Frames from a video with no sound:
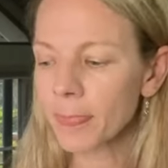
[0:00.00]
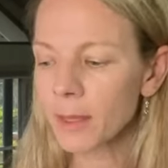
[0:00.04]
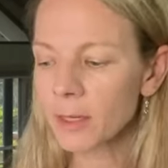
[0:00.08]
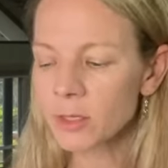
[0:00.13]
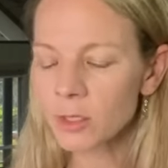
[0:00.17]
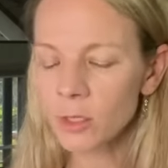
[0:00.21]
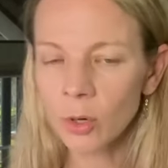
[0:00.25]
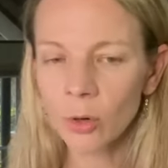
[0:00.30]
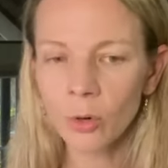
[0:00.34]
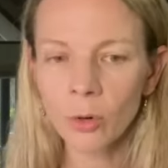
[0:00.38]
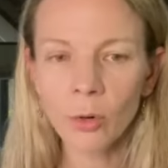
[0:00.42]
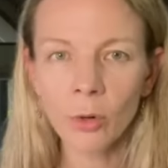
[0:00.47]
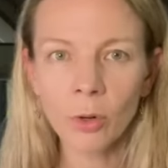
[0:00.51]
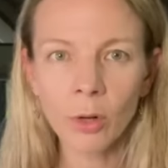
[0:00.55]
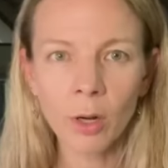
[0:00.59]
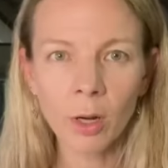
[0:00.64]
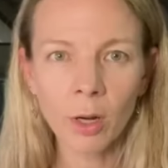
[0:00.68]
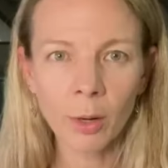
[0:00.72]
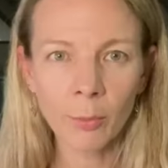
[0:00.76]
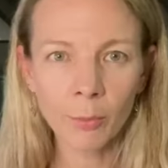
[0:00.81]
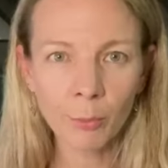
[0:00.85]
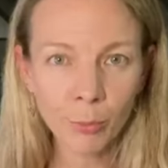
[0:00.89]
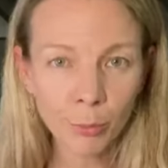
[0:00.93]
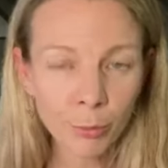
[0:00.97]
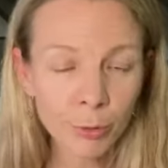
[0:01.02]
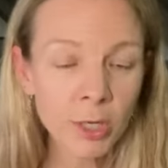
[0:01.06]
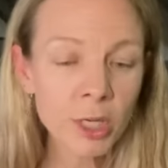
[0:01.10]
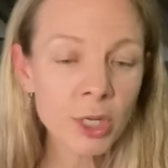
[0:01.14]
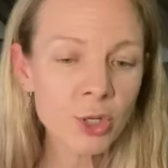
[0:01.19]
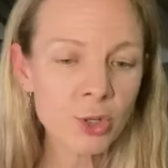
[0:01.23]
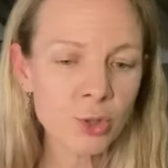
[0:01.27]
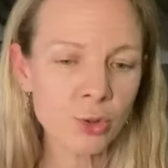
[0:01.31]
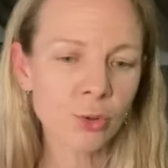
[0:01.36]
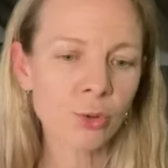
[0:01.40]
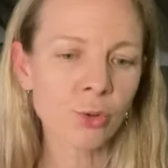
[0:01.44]
So I'm pretty
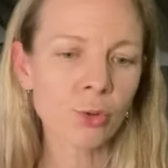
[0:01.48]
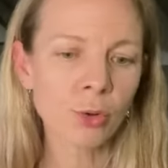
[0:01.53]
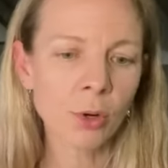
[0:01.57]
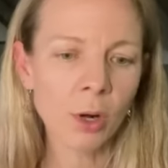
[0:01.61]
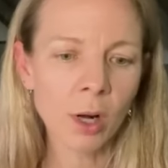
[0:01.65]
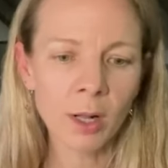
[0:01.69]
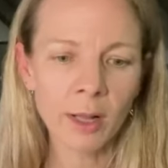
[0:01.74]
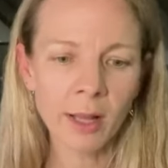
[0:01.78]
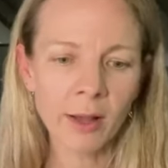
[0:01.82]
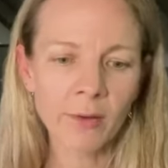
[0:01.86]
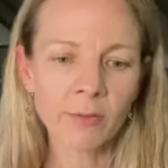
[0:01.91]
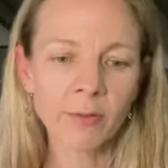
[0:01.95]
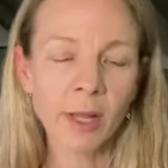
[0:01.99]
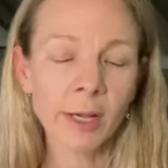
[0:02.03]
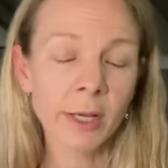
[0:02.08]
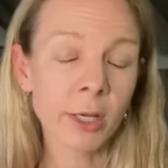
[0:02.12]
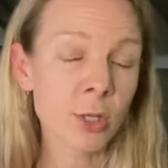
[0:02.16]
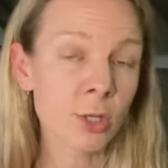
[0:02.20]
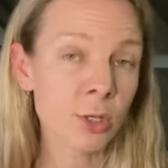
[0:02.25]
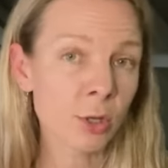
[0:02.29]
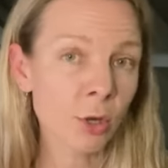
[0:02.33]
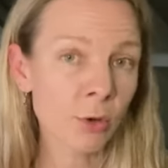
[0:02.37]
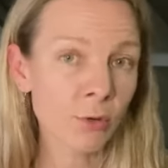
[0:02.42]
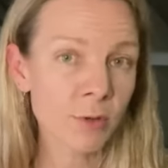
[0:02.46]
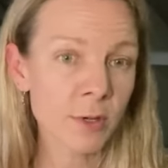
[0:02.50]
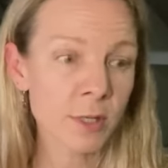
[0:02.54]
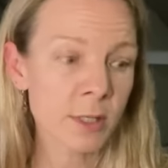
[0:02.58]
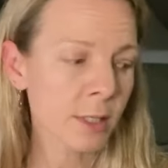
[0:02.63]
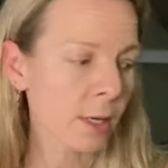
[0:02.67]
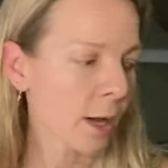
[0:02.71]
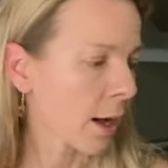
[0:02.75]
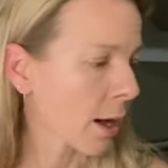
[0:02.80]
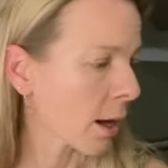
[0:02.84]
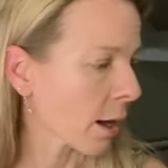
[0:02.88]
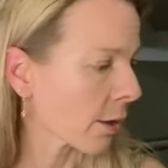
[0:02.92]
sure I'll have like a Sophie
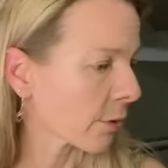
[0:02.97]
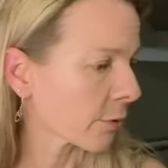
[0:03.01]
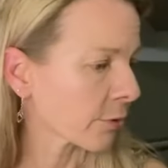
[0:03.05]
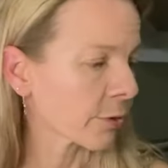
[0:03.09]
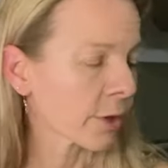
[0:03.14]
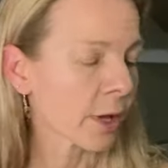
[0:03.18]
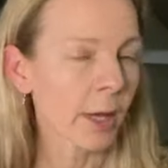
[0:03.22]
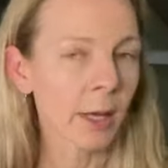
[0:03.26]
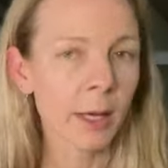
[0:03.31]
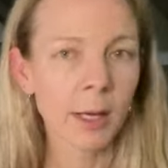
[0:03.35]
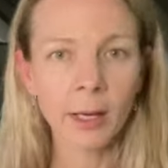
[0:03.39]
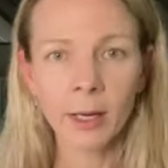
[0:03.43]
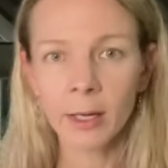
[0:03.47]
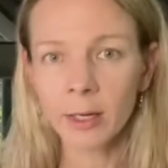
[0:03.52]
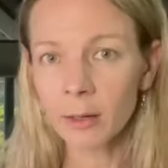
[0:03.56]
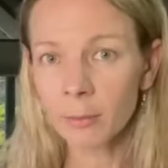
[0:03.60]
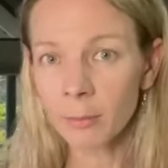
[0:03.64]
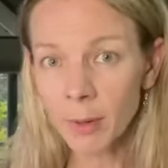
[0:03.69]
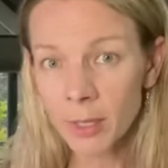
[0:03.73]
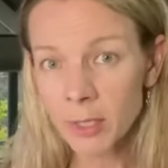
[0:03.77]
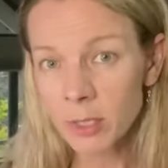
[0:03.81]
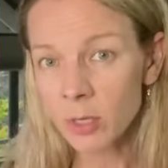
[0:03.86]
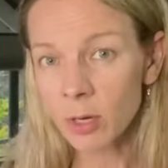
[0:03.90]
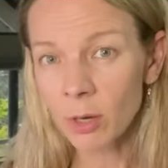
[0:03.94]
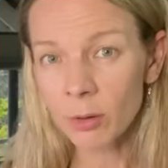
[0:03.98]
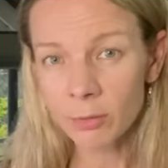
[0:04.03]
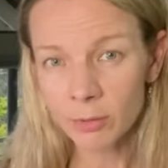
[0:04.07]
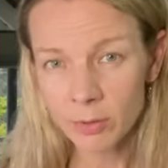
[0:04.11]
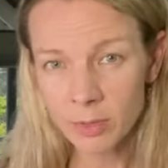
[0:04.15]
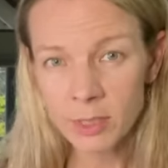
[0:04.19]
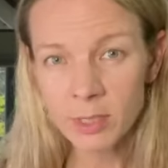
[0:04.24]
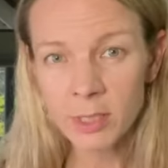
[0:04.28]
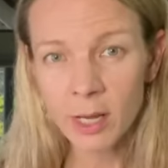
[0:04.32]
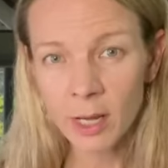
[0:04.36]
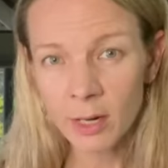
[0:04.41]
scarf and I'll
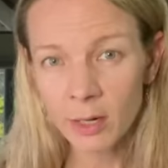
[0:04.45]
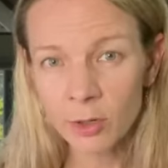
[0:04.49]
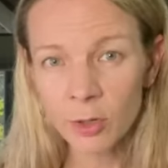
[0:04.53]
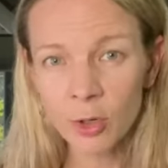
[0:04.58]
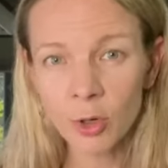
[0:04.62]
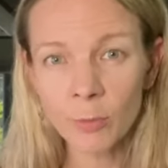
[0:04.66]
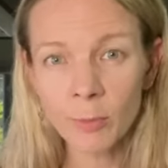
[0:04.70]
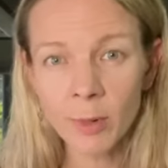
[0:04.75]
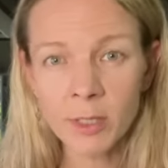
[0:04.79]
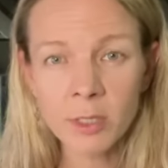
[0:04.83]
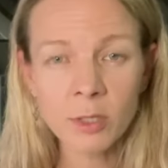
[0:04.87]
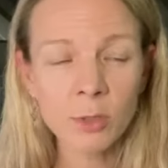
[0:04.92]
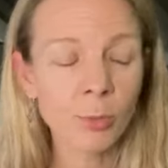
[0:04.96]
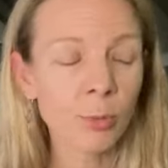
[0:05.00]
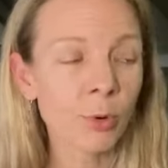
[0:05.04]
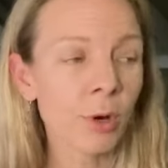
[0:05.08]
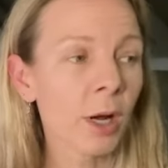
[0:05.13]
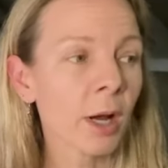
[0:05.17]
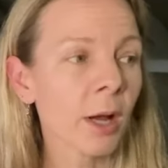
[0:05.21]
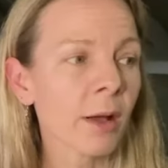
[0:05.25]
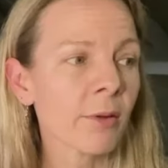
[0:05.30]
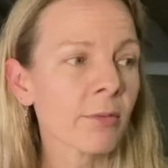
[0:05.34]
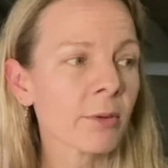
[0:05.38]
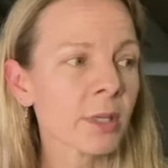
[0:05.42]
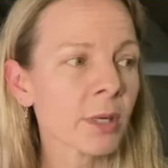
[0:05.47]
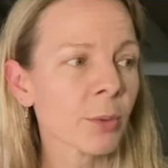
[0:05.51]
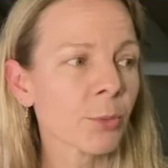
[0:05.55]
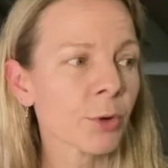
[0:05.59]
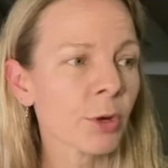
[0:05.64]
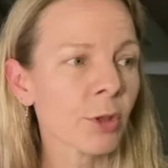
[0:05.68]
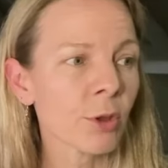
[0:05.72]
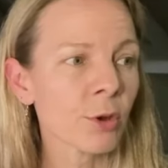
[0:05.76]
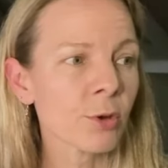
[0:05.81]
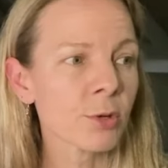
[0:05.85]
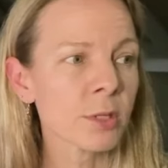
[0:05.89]
start a new muscle bra. I haven't done
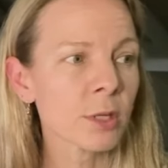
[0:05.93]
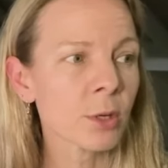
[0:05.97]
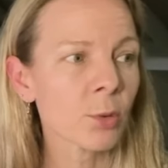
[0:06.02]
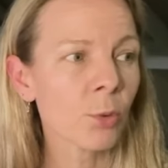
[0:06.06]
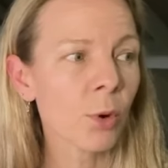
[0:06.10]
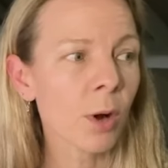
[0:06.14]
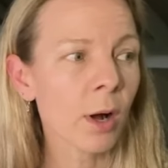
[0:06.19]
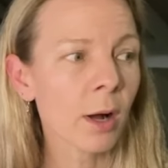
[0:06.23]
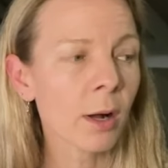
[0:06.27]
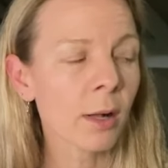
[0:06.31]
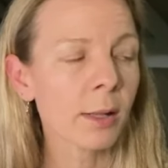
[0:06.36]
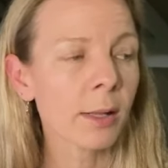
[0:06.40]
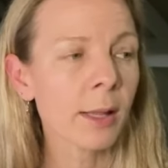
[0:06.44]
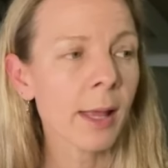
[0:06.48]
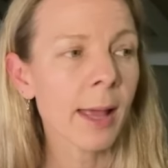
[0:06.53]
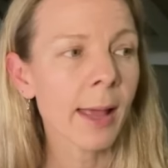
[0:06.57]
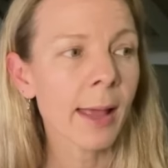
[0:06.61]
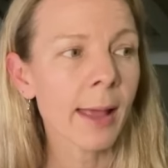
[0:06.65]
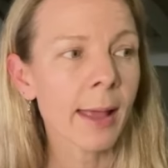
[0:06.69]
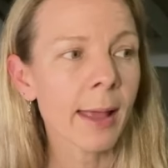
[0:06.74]
one of those in a while.